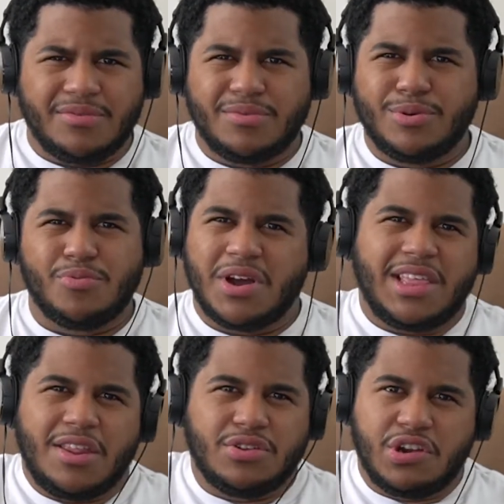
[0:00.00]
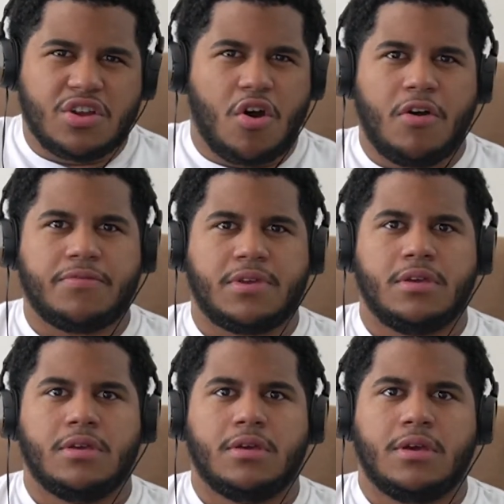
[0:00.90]
What did he drink coffee?
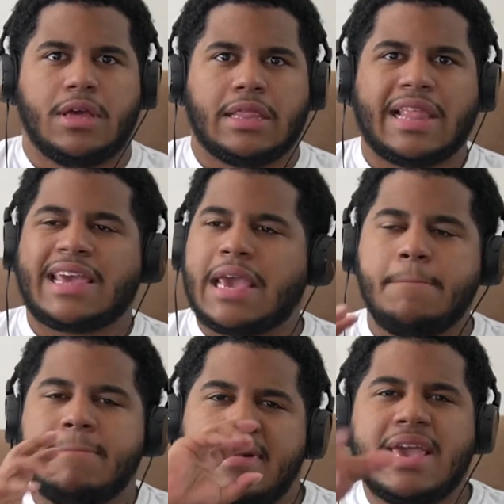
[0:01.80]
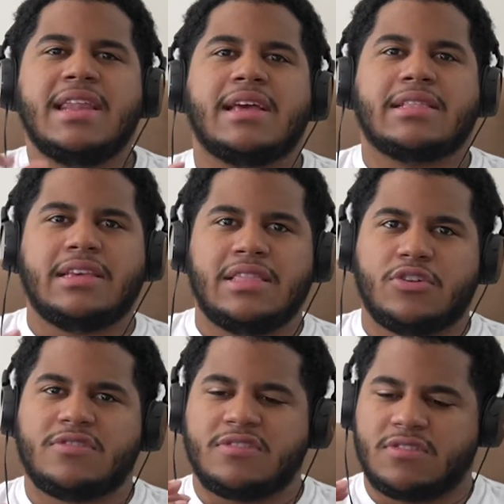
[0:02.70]
Like immediately
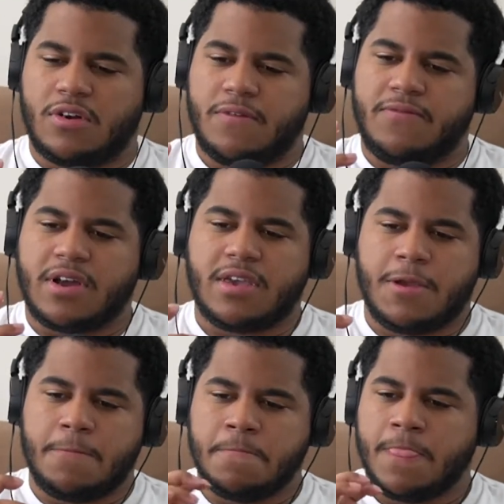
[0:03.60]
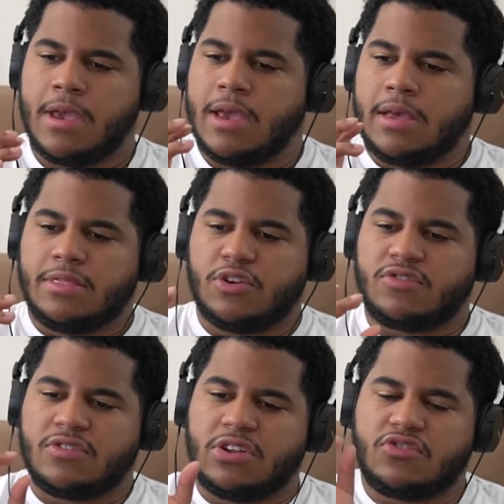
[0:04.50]
there's this sort of fucking,
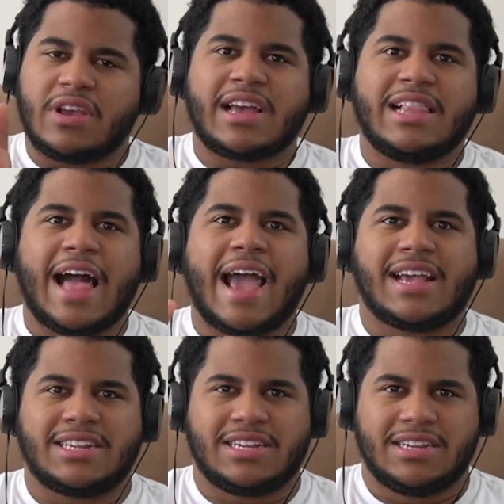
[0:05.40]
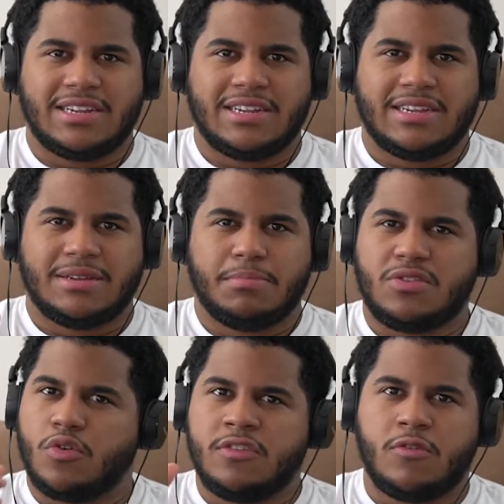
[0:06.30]
there's a clash
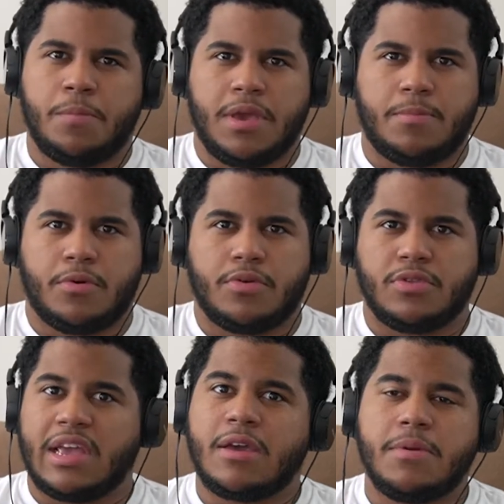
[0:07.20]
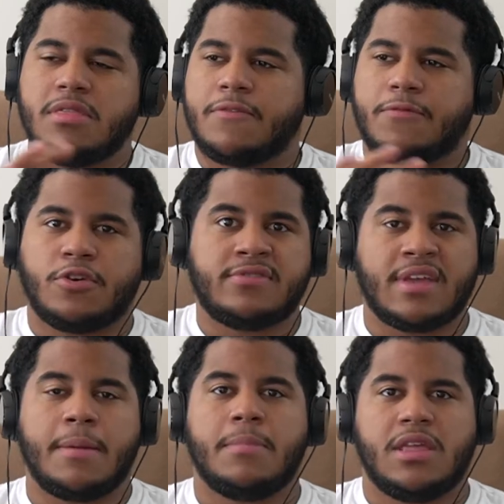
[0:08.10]
between two people. It could be the first
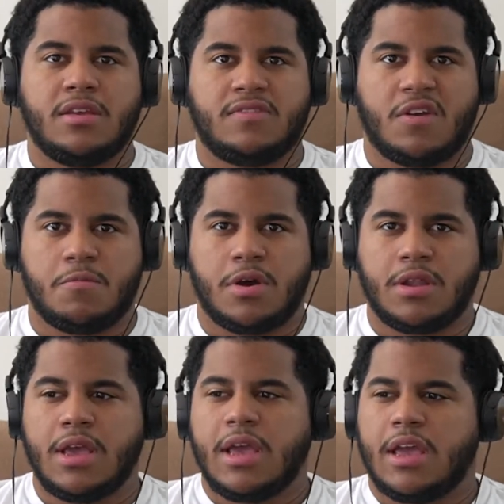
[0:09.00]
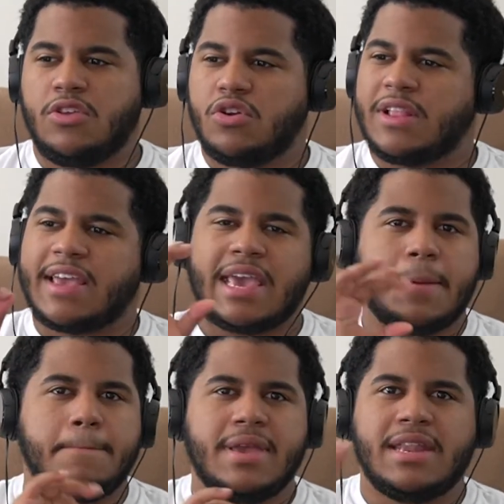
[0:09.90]
time meeting someone and you're like
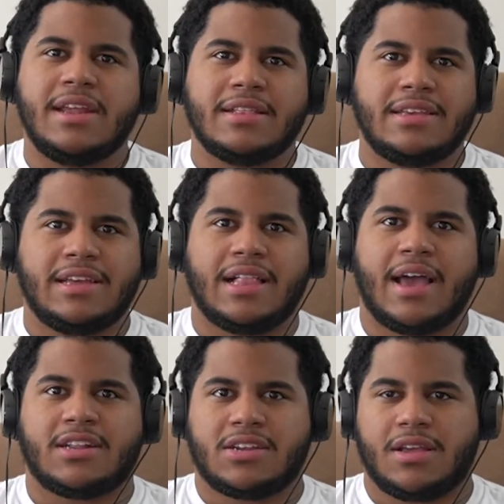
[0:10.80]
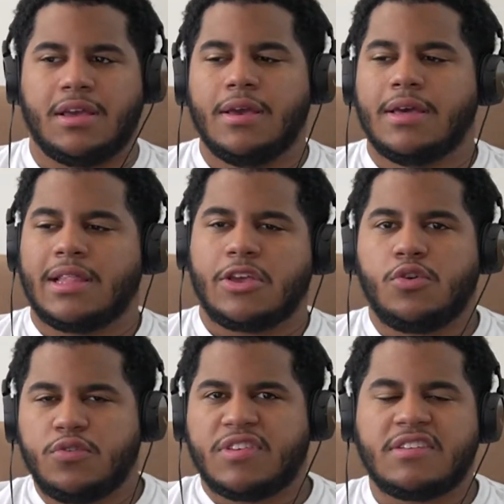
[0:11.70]
immediately clashing. Like
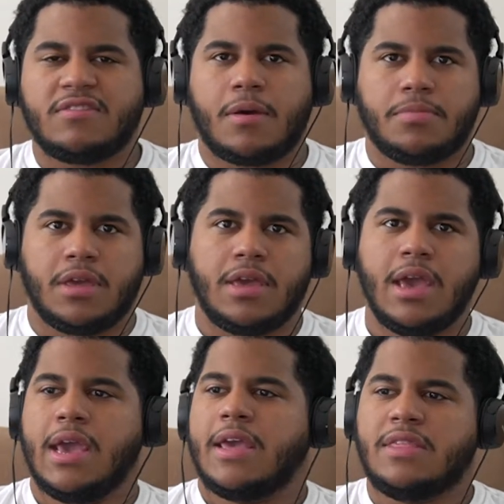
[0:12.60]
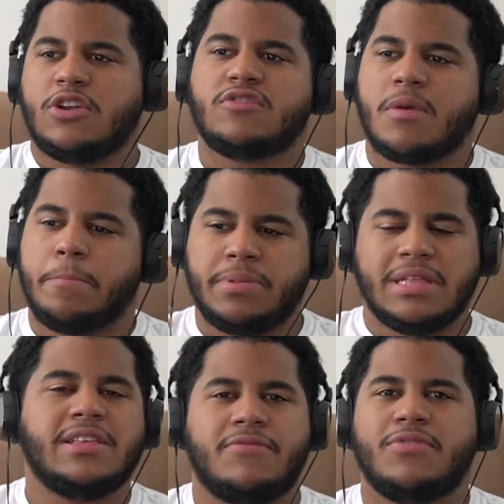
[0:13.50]
you say something and they just
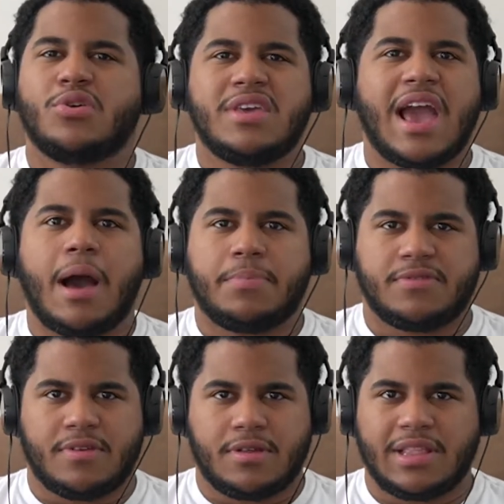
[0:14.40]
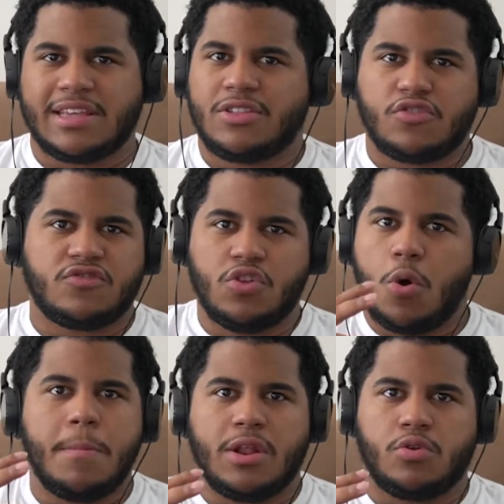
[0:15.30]
completely feel the opposite. Like there's
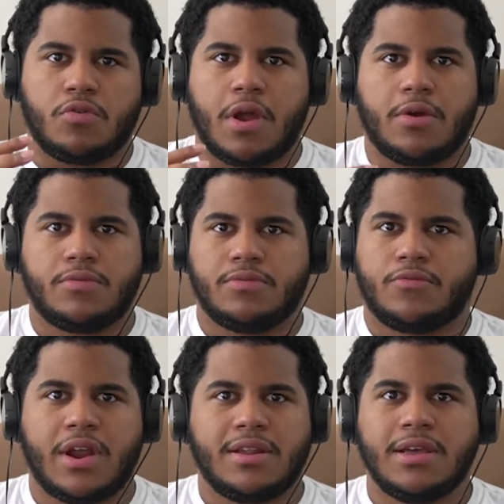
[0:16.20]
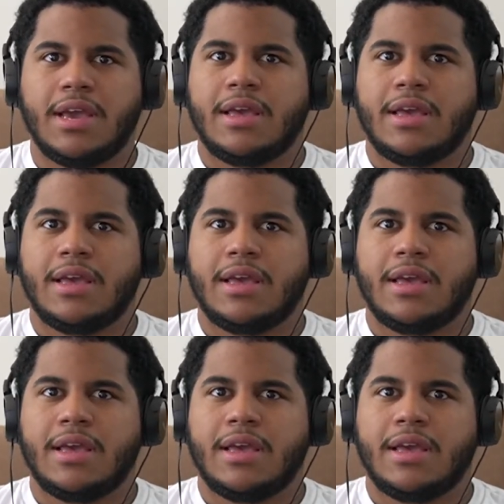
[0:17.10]
no middle ground, right?